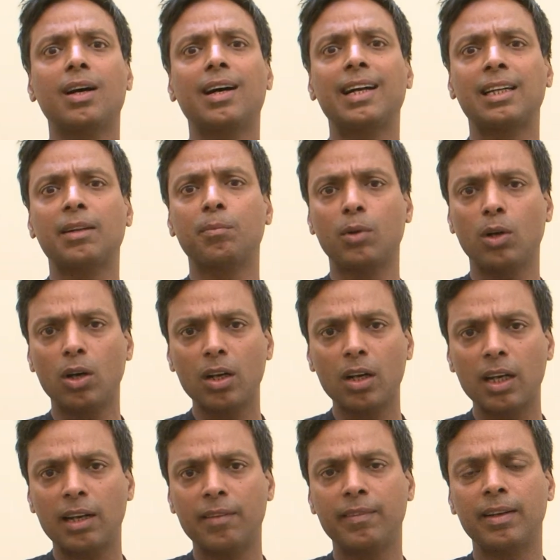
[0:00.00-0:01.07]
At a broader
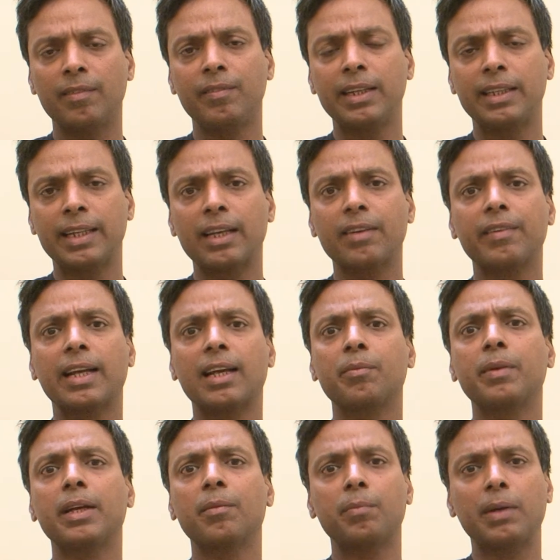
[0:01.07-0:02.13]
level, we think we can
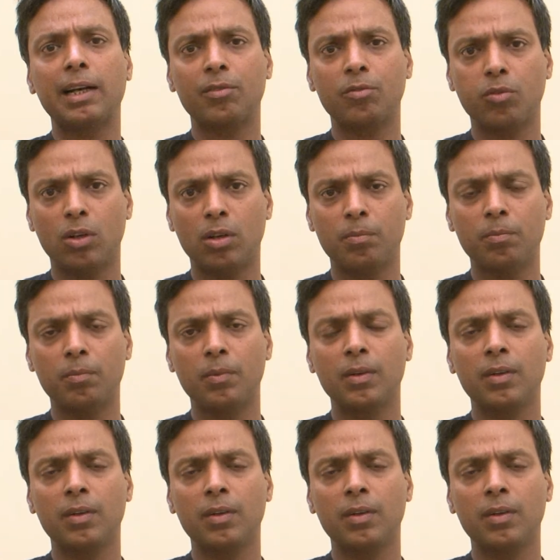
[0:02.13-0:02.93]
be a platform